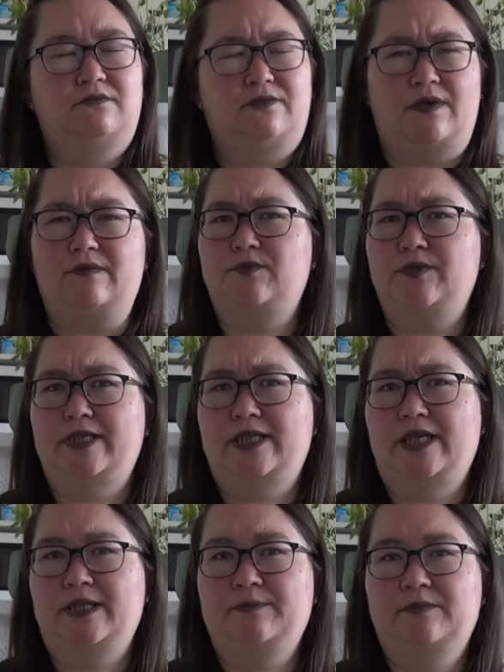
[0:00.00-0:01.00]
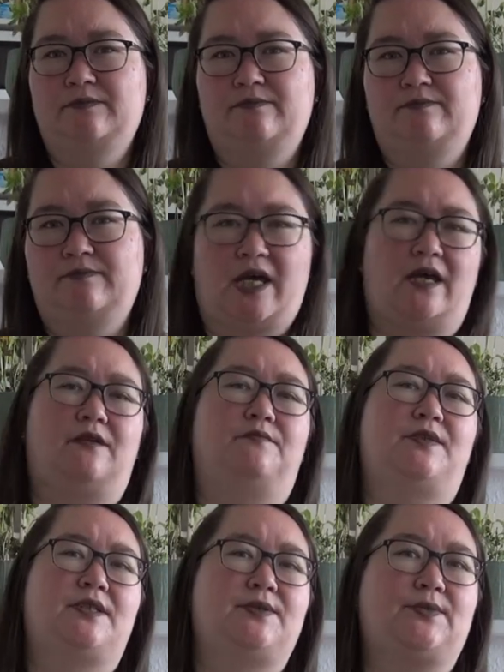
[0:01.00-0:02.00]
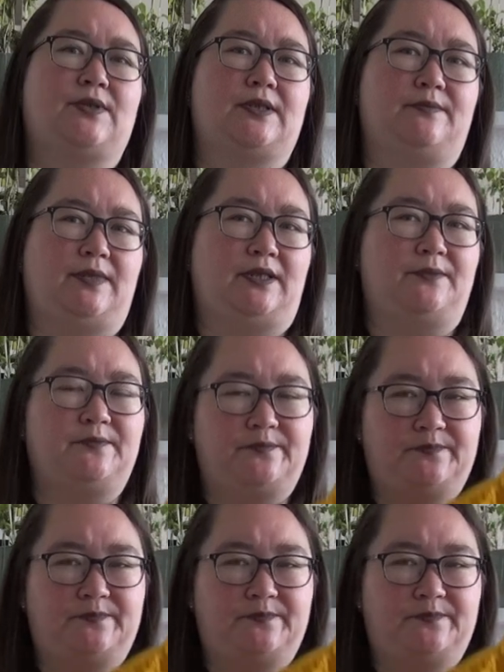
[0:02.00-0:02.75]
Ravelry name? Yeah, that's what I mean.